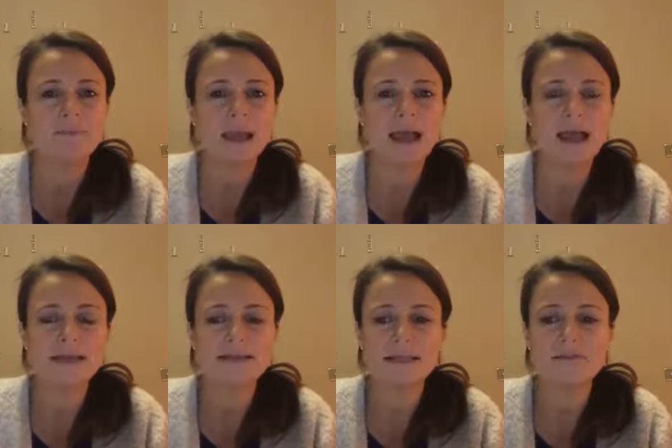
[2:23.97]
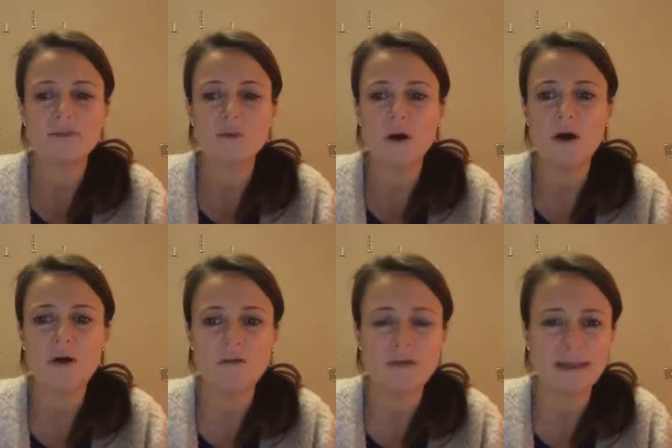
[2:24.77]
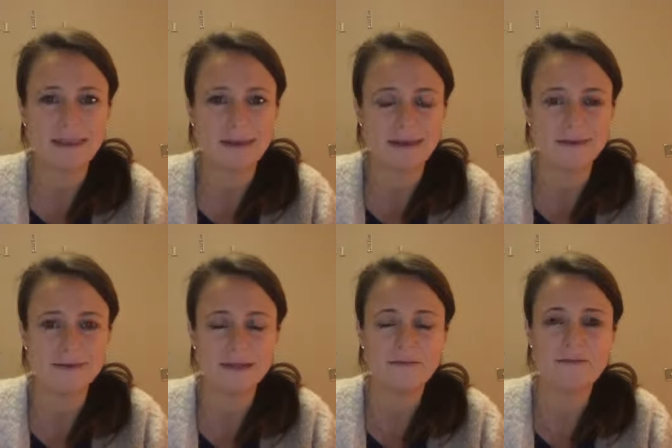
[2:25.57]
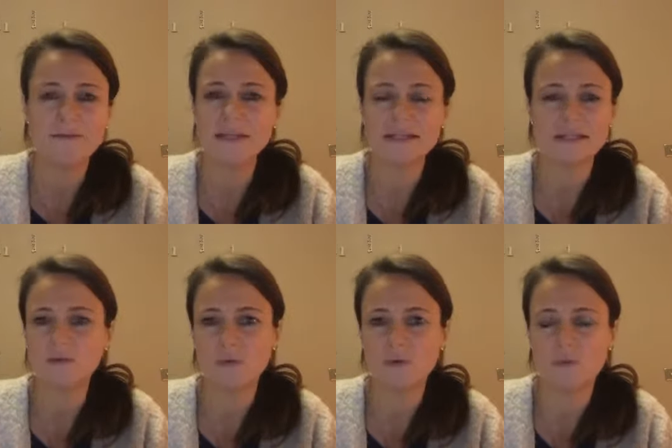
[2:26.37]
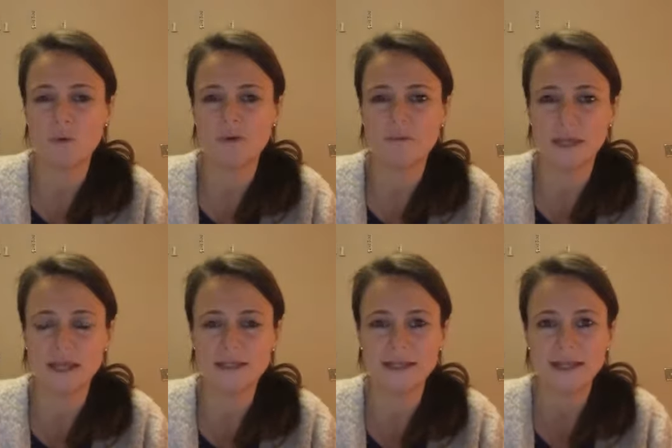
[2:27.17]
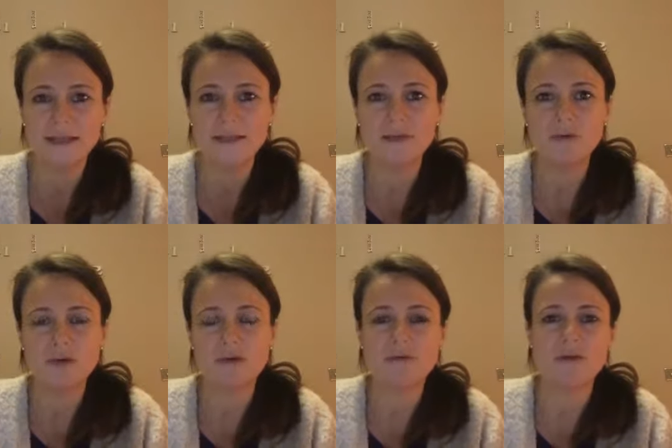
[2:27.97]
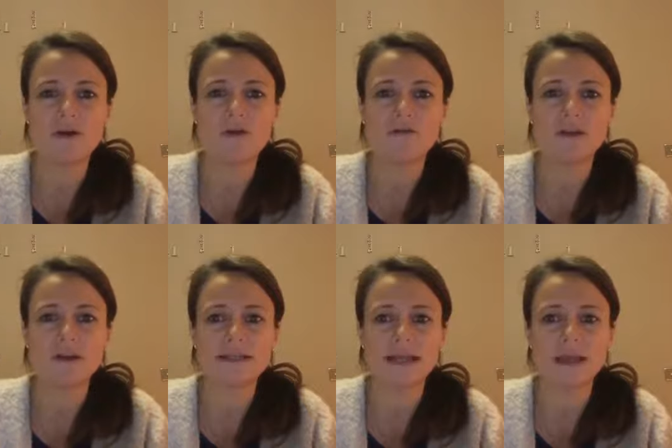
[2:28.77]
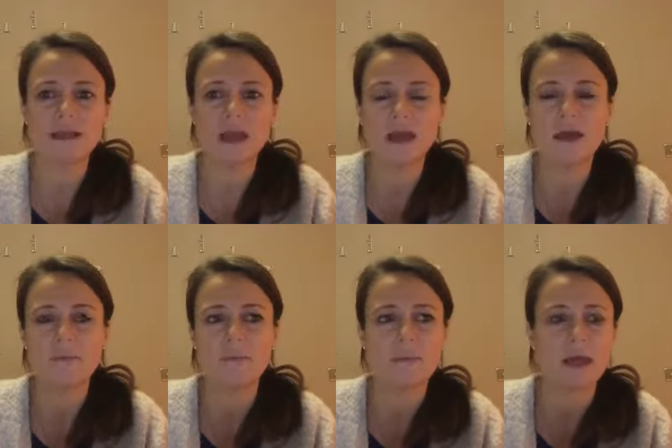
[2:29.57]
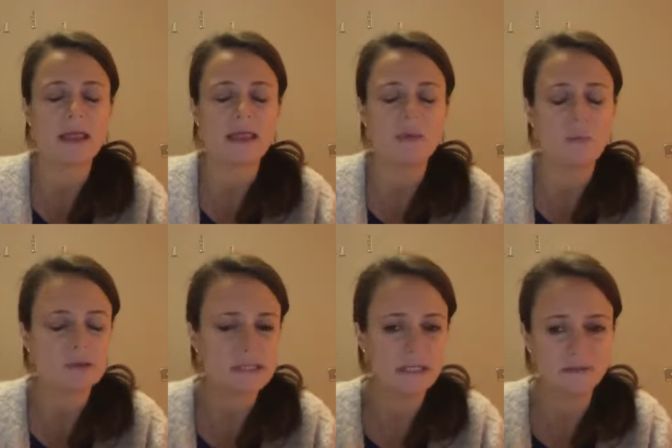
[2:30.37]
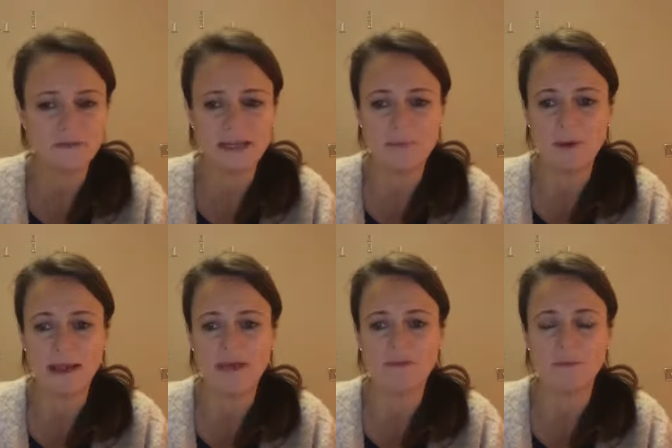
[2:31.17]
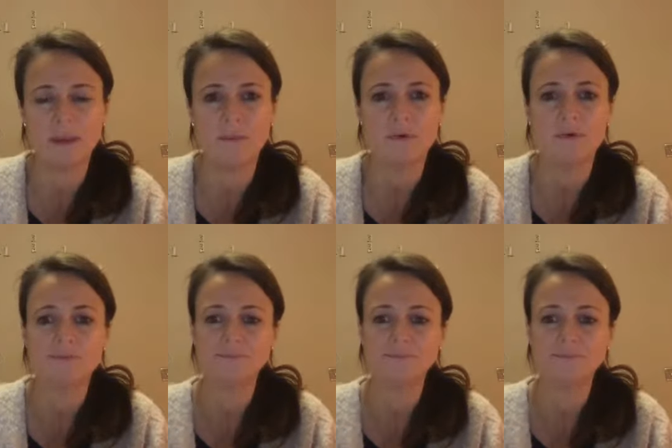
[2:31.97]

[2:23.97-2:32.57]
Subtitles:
As if you are a regular, if you've listened to more than one of these, then you'll know that very often I say that what's lovely by having people